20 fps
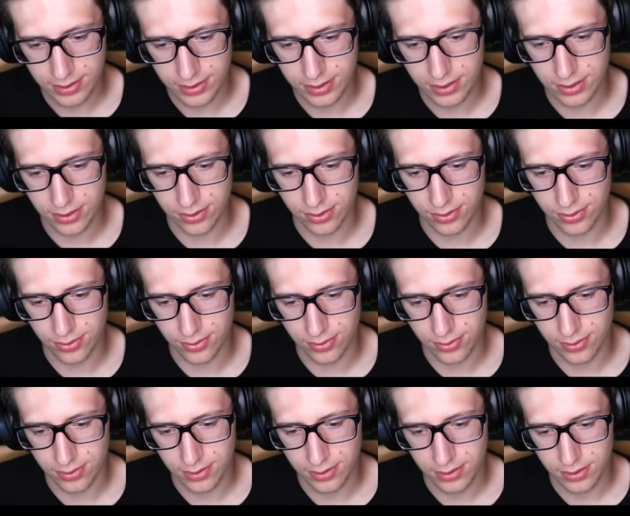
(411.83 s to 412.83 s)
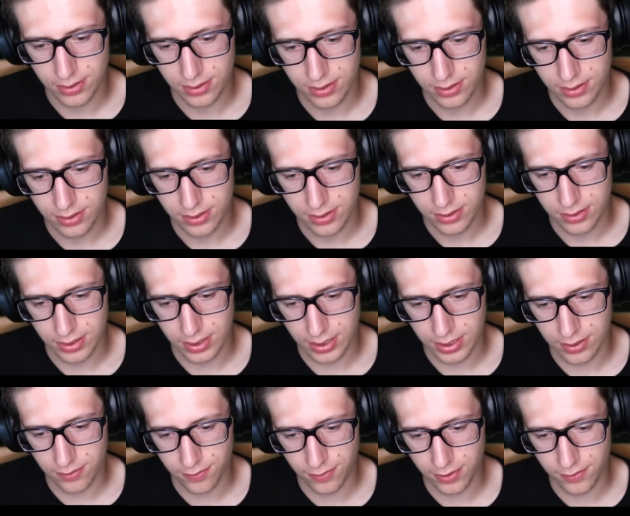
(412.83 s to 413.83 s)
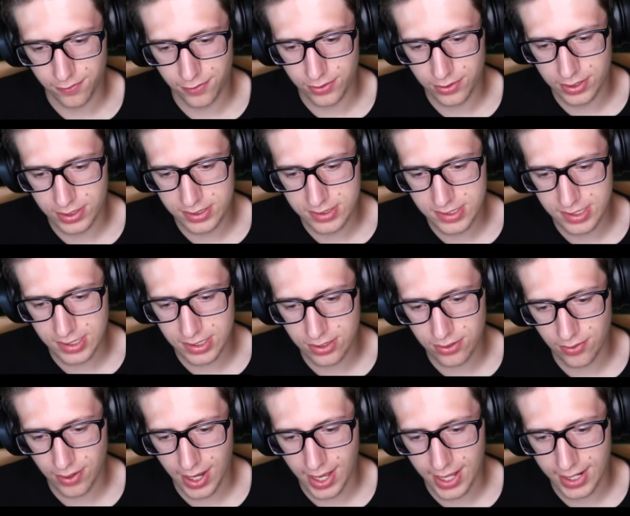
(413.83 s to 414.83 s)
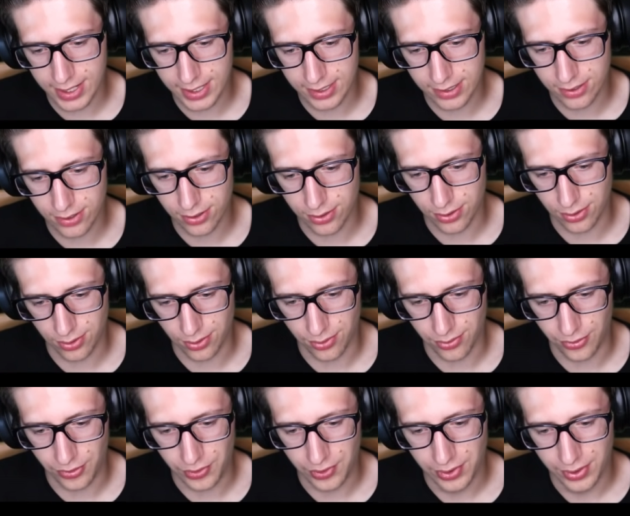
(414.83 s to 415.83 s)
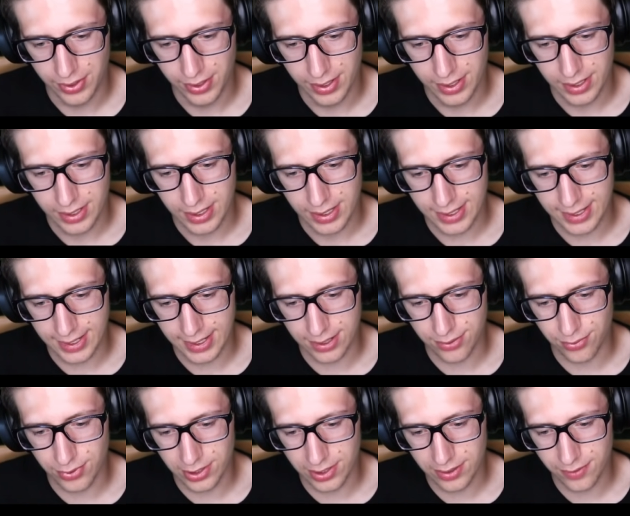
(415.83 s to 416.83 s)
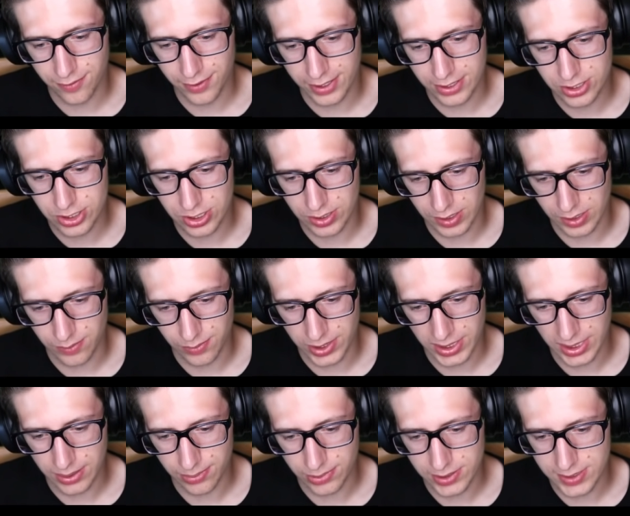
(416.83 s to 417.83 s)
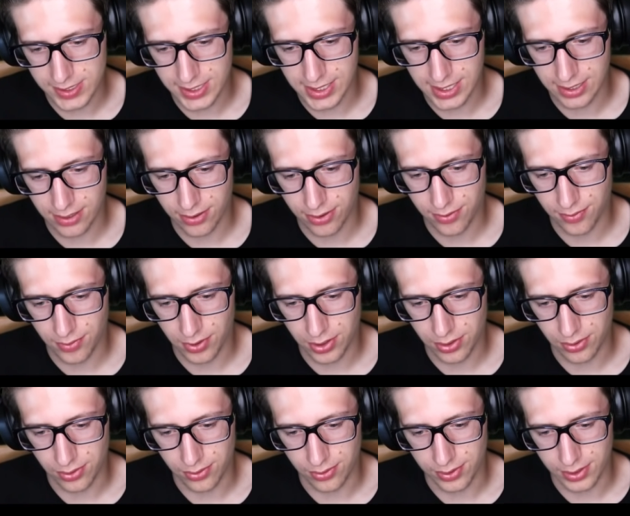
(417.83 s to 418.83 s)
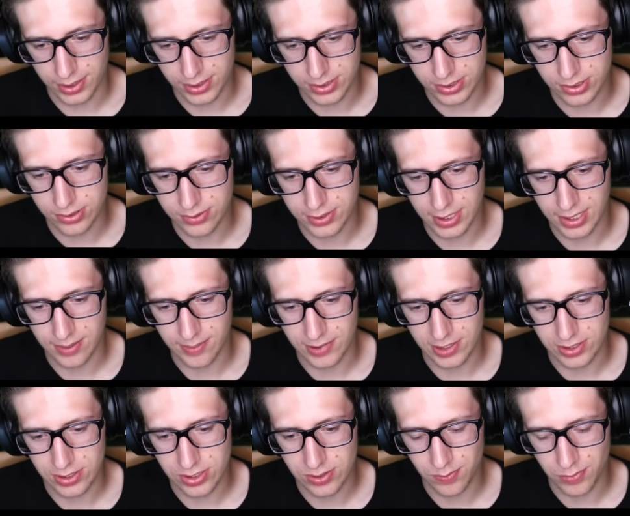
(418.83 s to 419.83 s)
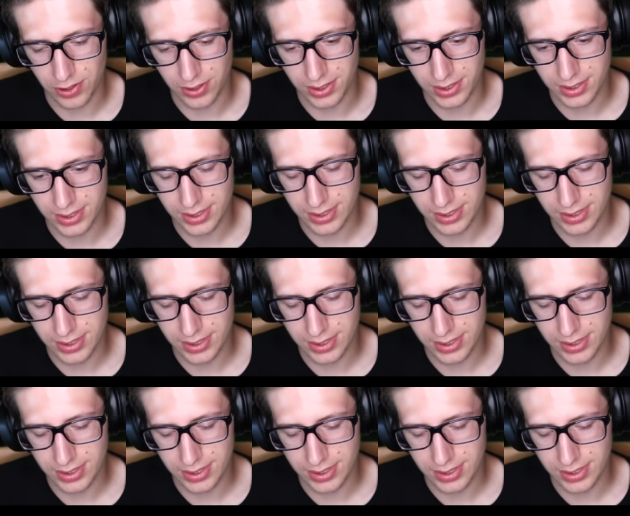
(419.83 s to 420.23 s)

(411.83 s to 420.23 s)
goo, like if you continue adding goo, it will eventually be able to eat through and do damage. But